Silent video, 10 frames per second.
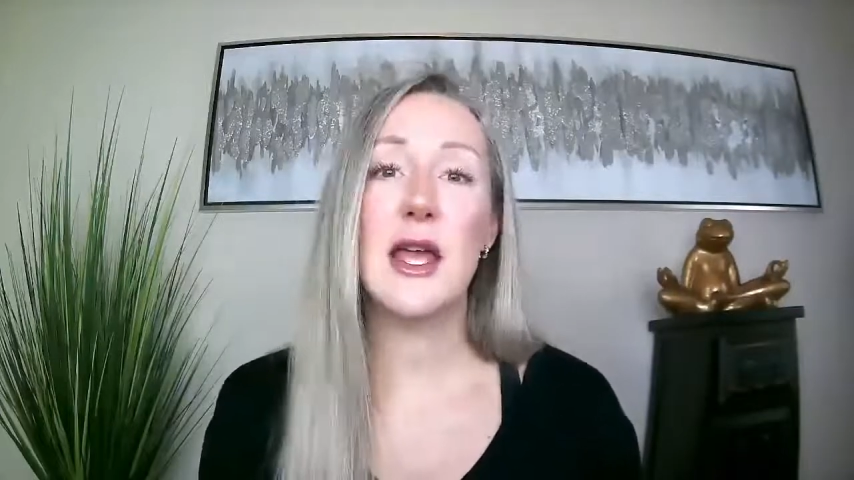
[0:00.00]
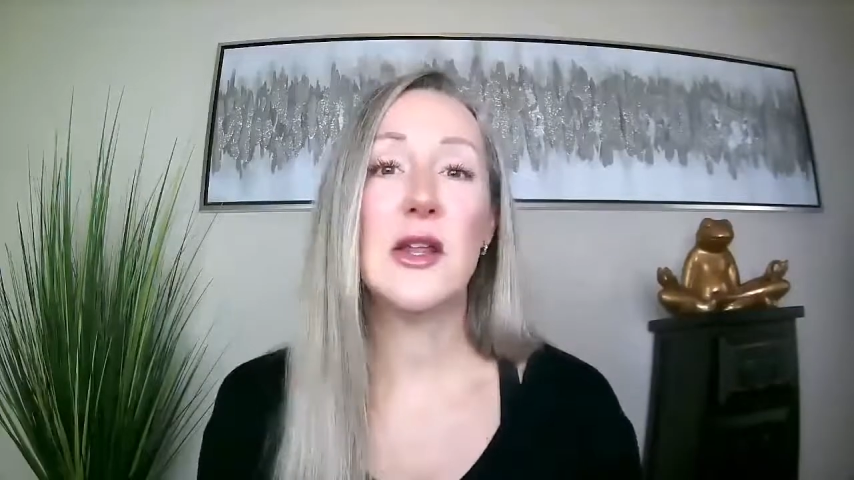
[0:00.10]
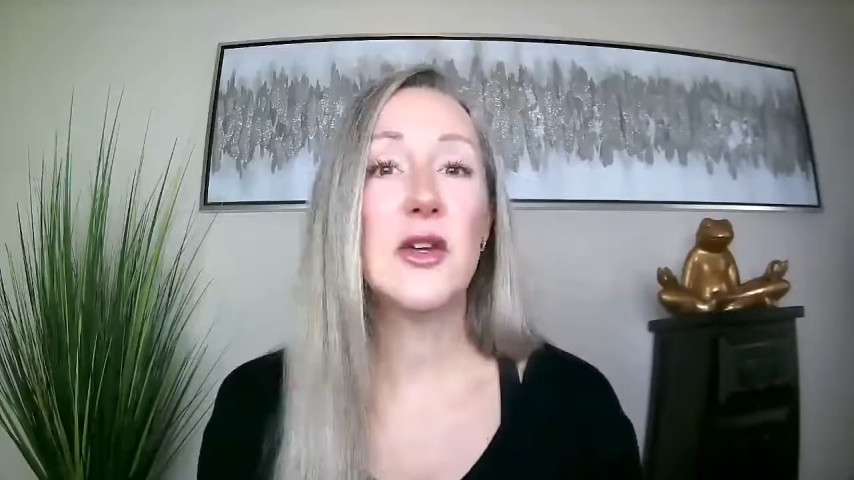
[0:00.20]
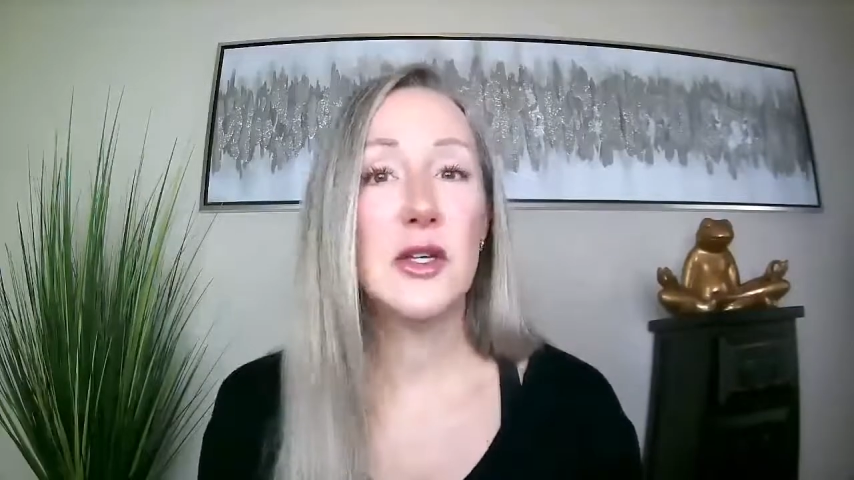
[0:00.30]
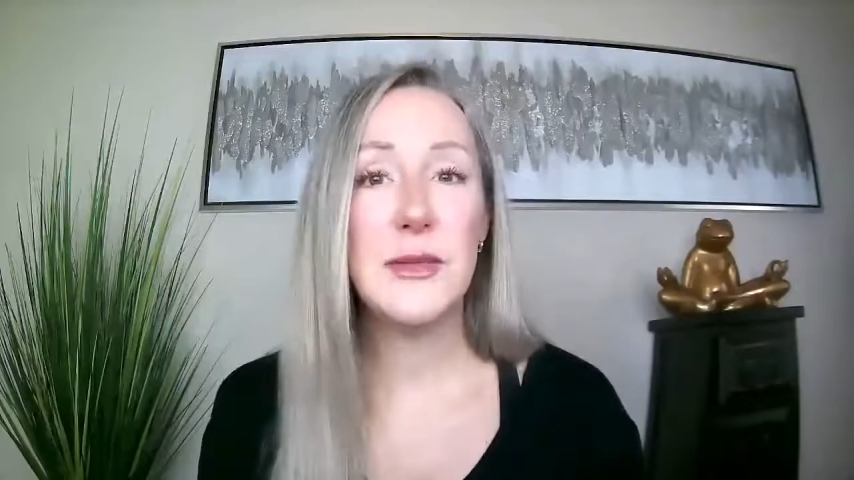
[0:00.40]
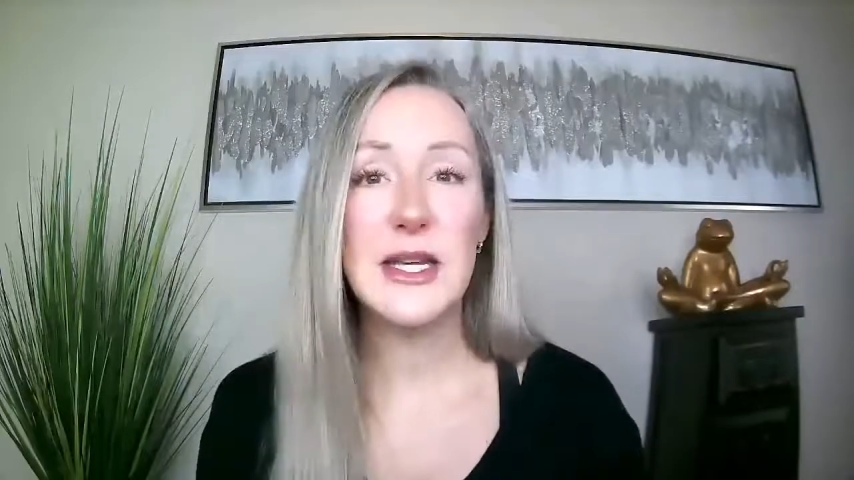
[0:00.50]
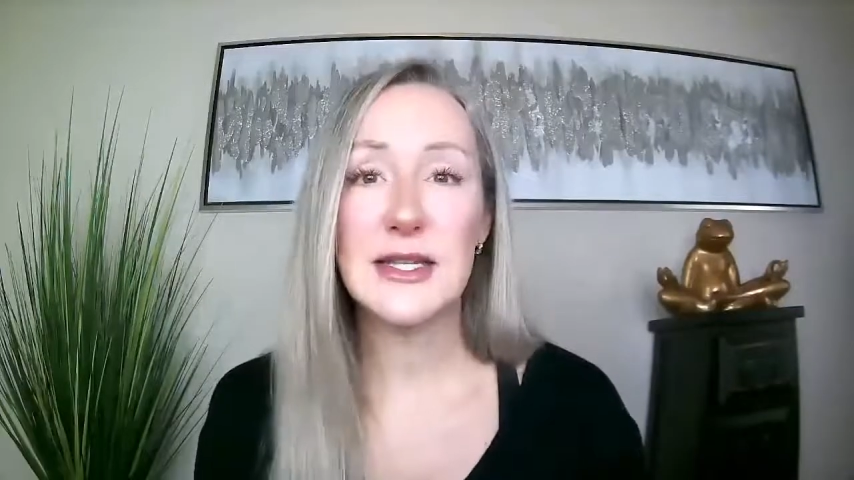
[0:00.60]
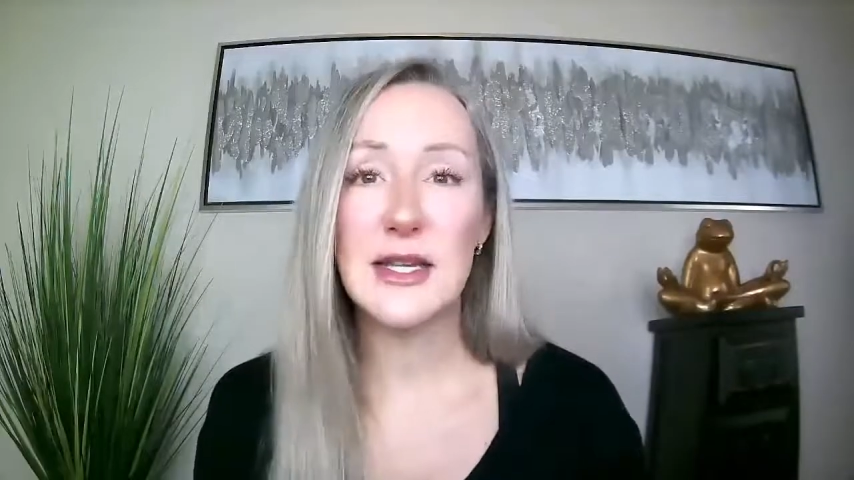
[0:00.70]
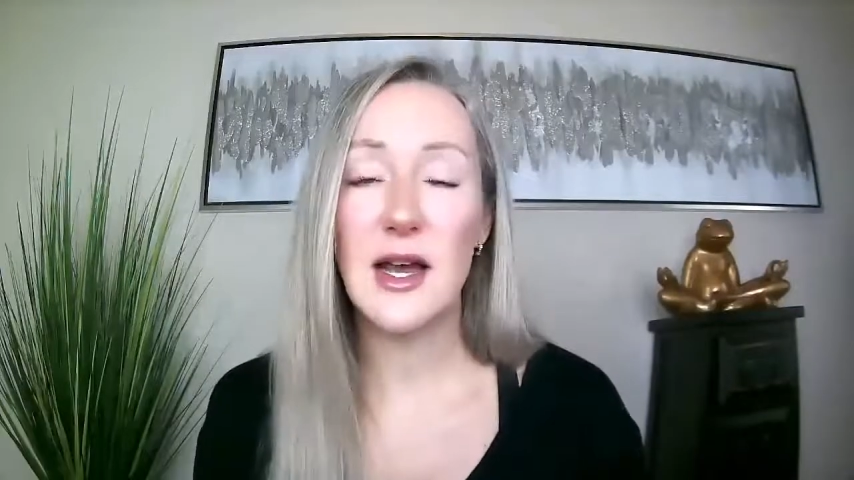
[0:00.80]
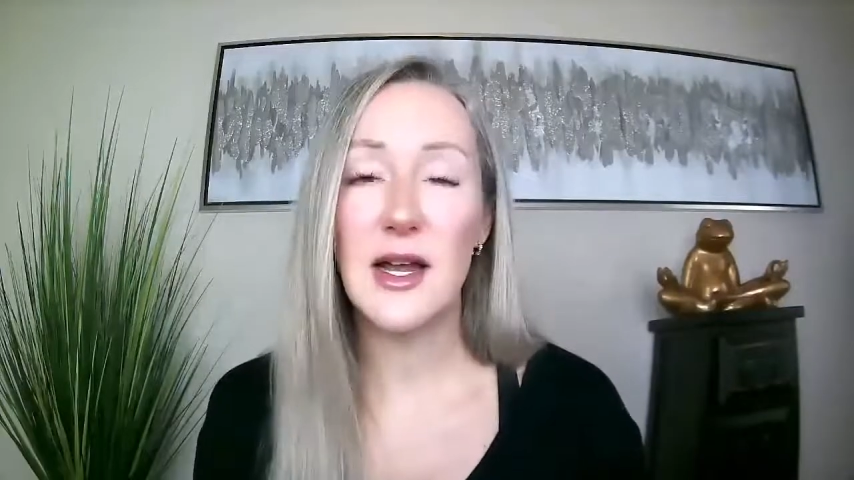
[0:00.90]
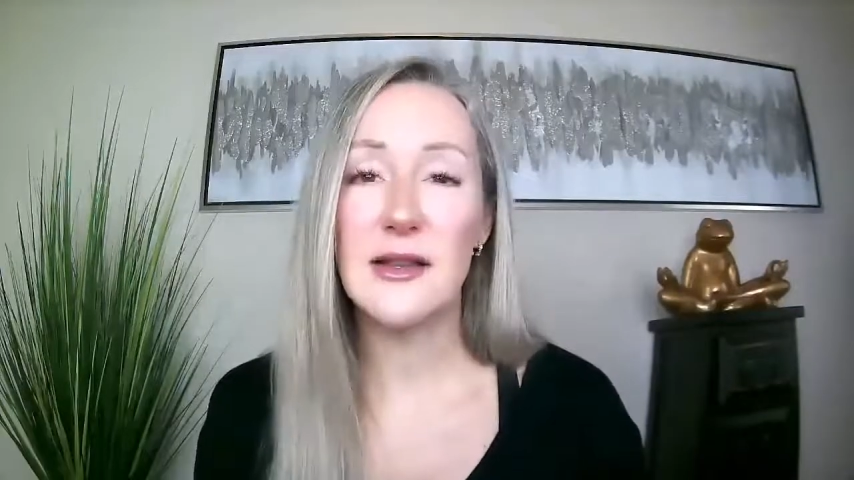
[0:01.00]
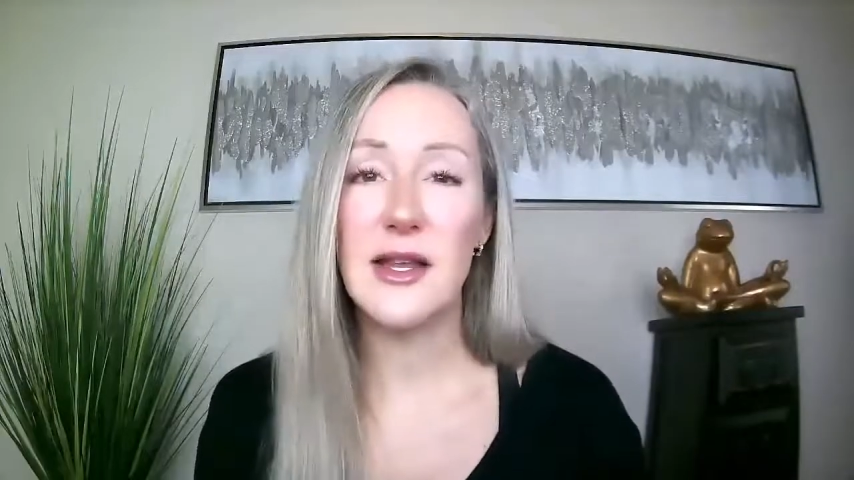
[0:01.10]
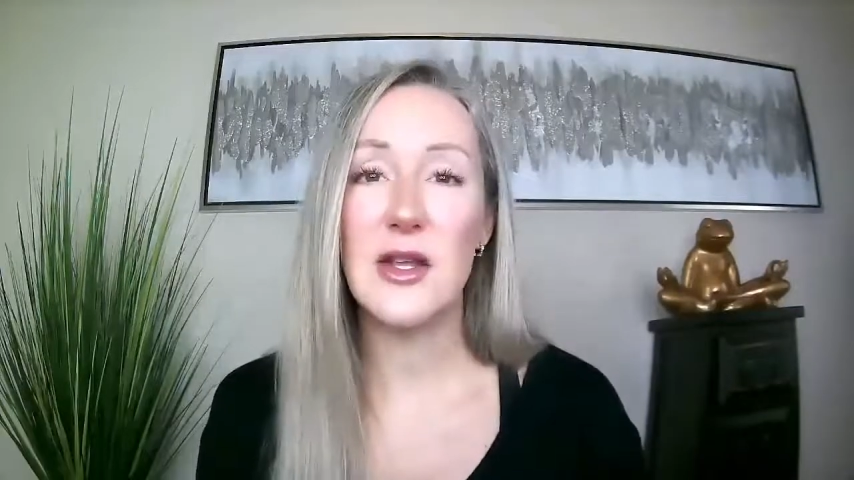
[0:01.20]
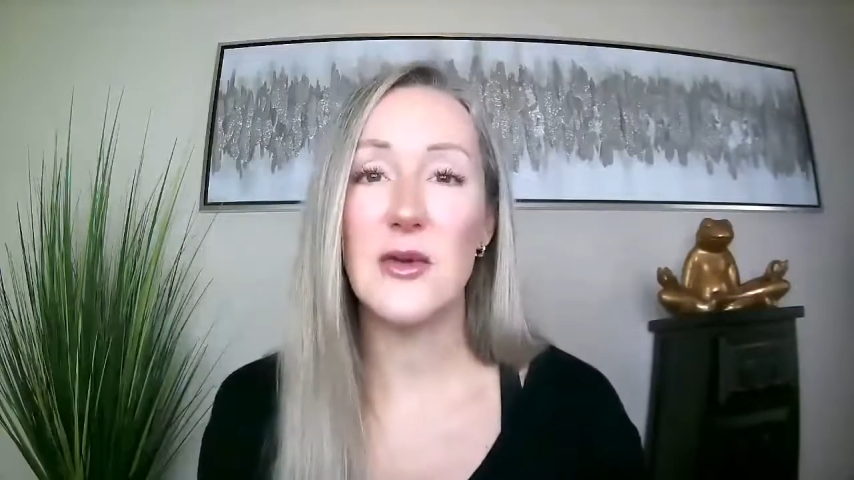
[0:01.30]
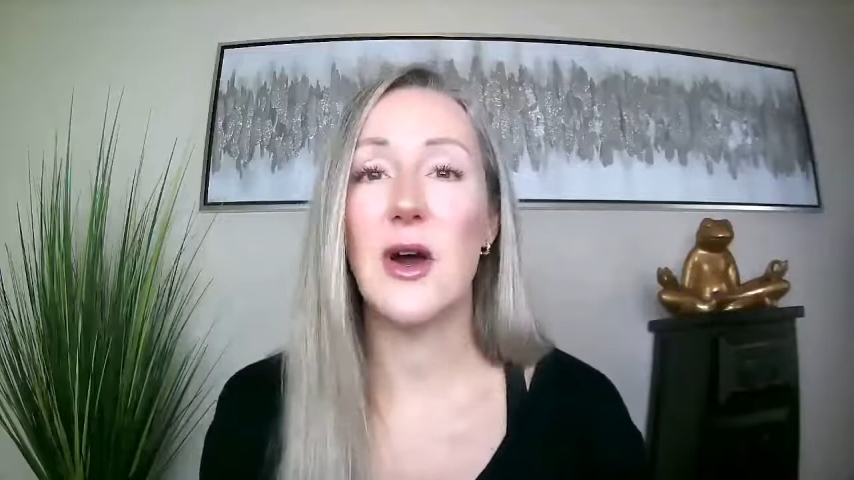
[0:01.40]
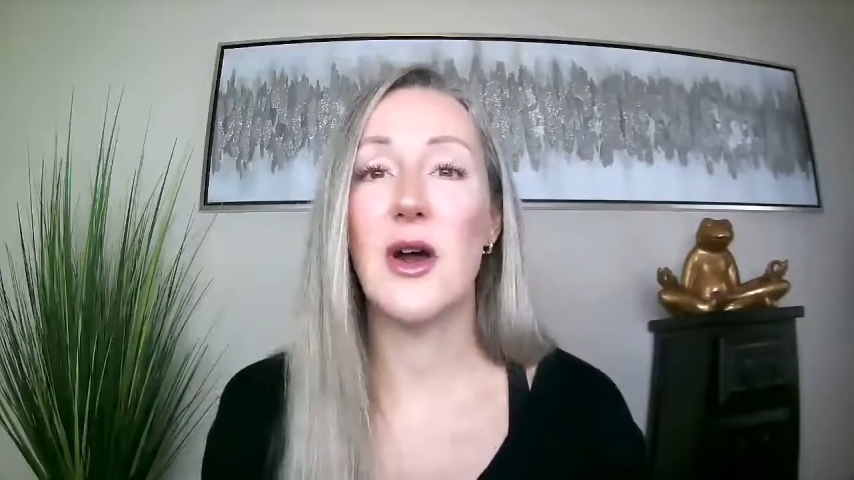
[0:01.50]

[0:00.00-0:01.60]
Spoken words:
it could be a sign that you